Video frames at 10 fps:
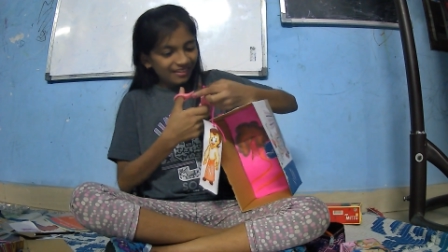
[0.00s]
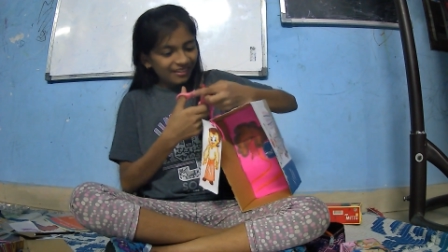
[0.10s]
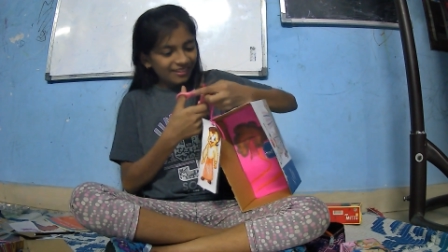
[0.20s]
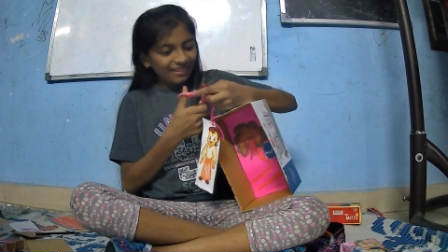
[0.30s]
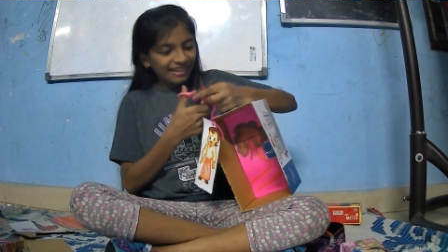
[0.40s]

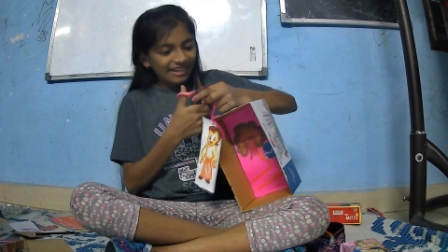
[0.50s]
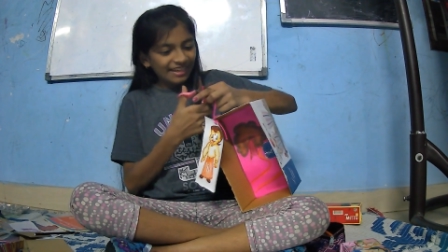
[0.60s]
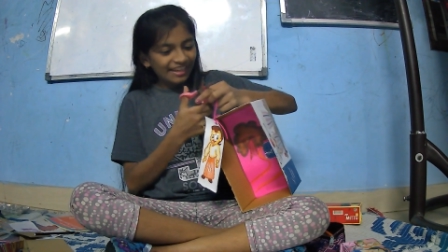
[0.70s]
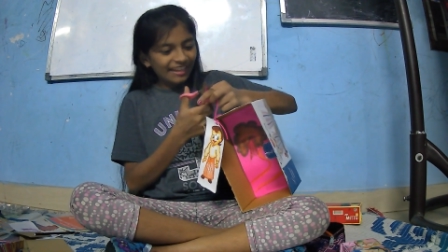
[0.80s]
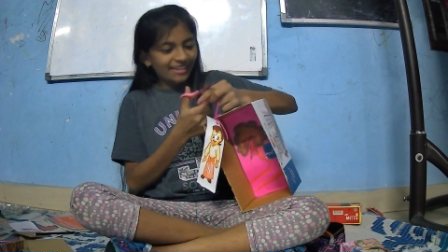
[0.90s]

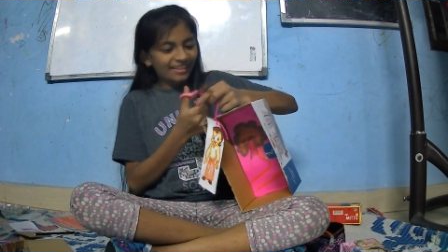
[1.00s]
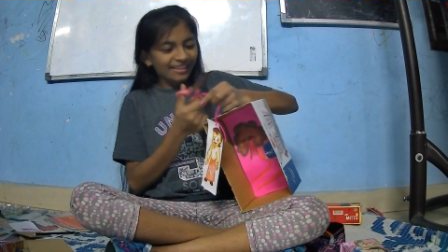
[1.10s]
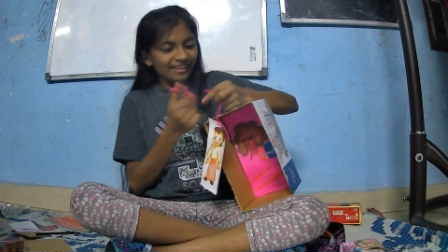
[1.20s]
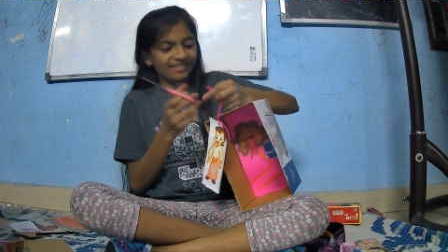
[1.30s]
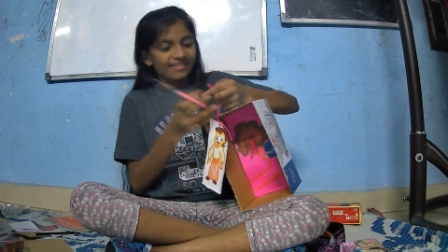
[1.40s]
like
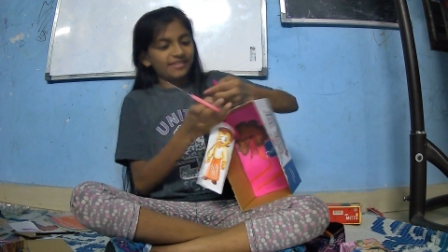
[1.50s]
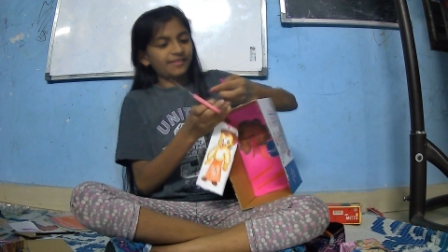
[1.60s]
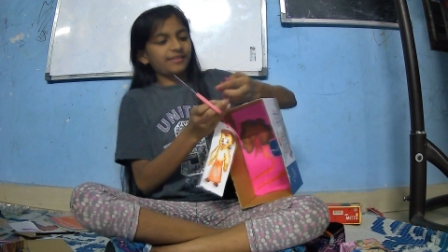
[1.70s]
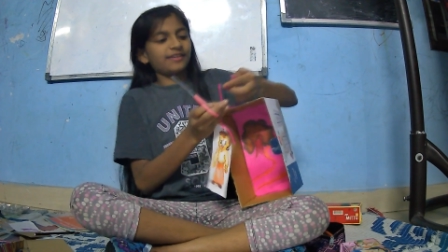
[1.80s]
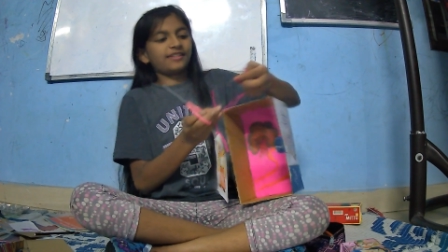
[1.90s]
this.
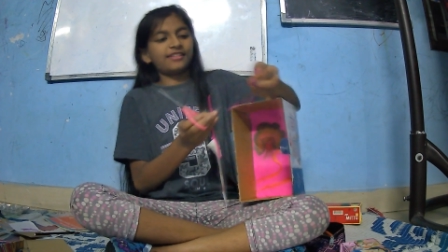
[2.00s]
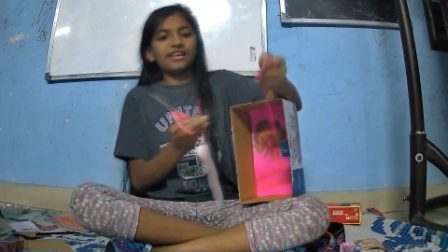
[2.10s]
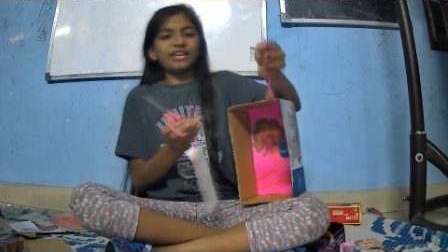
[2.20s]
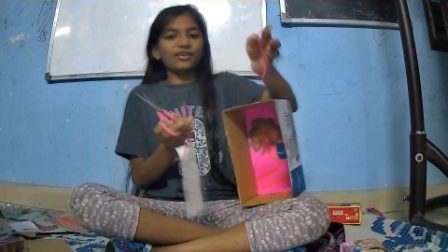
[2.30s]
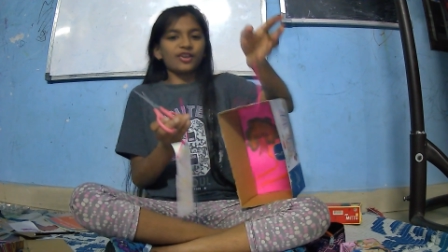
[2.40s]
There
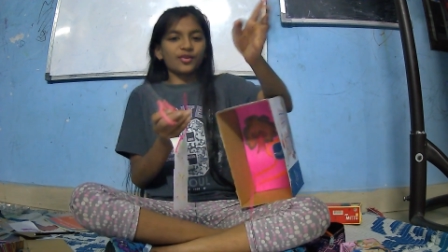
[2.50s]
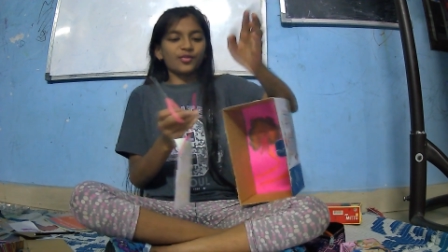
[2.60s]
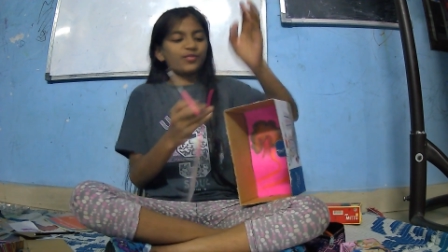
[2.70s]
you go.